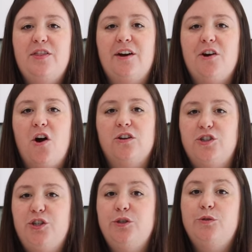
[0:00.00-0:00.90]
there are
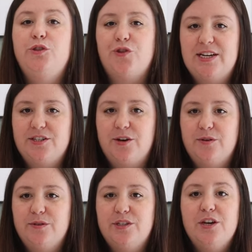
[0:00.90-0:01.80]
two dress
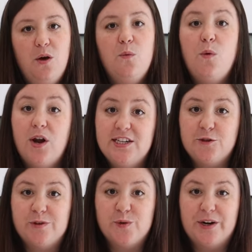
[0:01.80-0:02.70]
codes. One is
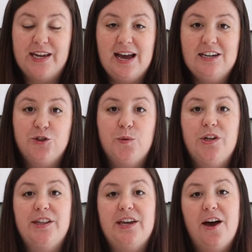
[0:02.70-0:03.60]
resort casual
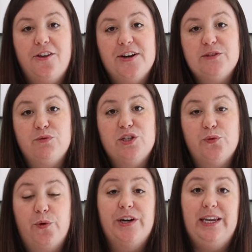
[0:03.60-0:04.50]
and the other is
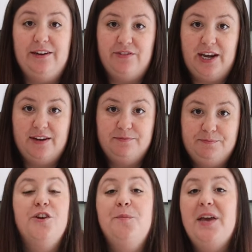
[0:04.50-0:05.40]
resort evening.
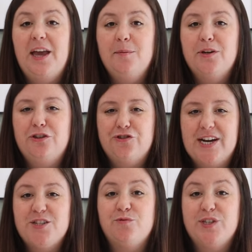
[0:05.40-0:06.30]
You'll be able to
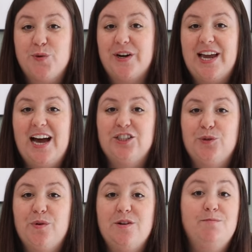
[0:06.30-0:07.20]
dress resort
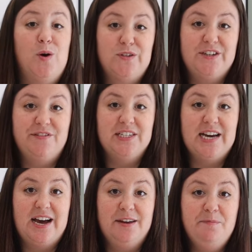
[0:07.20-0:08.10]
casual most of the
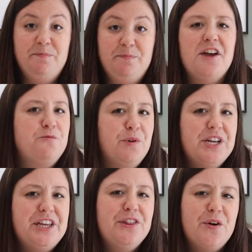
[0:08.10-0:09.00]
time. And
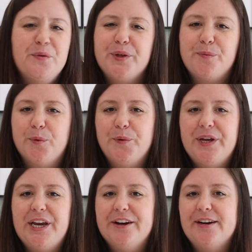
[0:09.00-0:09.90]
really the only rule
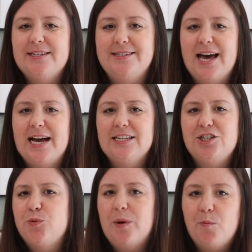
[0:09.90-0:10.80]
here is that
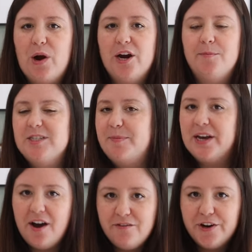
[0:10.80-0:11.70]
swimwear must be
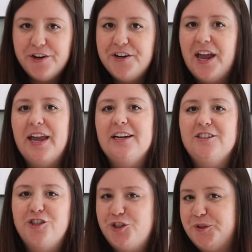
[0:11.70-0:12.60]
covered
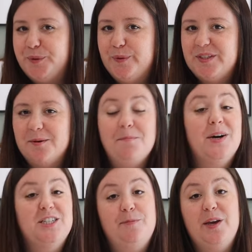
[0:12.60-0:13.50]
and shoes
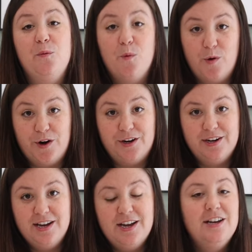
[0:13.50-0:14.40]
must be worn.
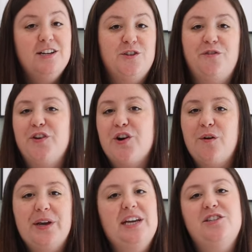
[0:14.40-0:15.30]
So if you're
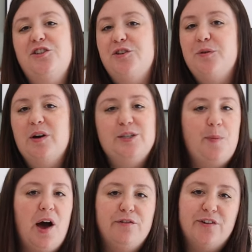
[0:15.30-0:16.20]
going into a
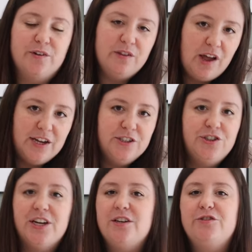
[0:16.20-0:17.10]
spot for
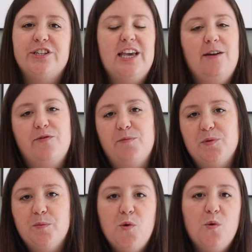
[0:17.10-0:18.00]
lunch and you just came from
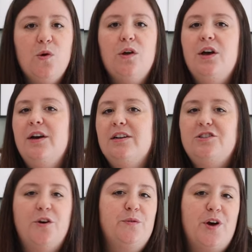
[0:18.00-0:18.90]
the pool,
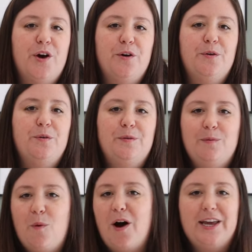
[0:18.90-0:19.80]
don't go
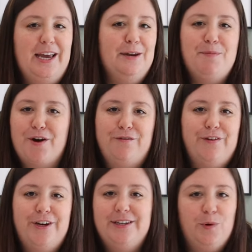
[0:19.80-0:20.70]
walking in
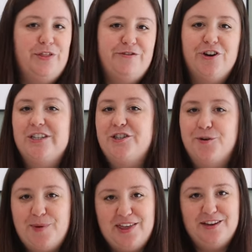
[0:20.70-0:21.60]
barefoot with just
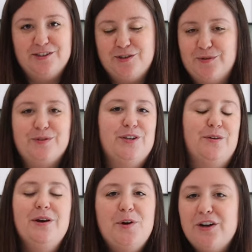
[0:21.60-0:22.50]
your bathing suit.
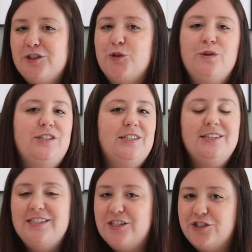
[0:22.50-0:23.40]
So put on shorts and
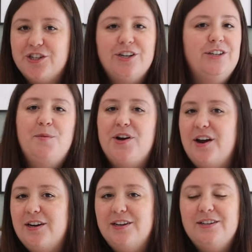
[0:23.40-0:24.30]
a t-shirt, put
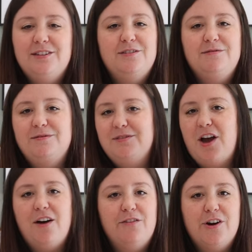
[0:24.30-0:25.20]
on a
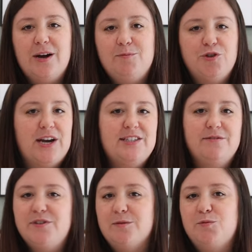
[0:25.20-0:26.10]
cover up dress
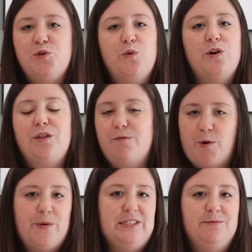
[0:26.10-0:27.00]
of some sort,
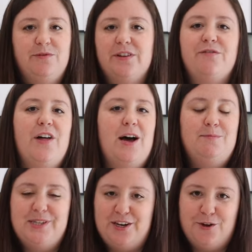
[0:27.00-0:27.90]
throw on some flip
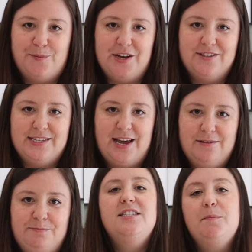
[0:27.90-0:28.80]
flops, and you'll be all set.
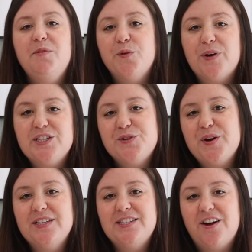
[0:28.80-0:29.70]
Some of the
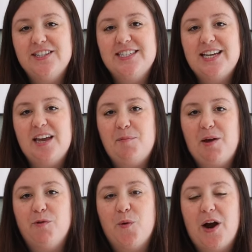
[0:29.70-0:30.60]
restaurants on site
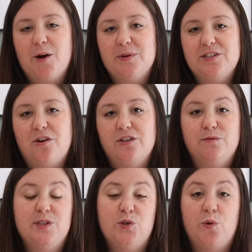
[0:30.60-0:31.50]
may require what's called a
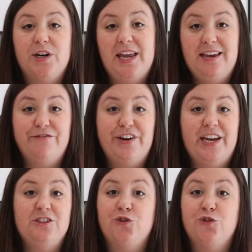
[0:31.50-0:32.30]
resort evening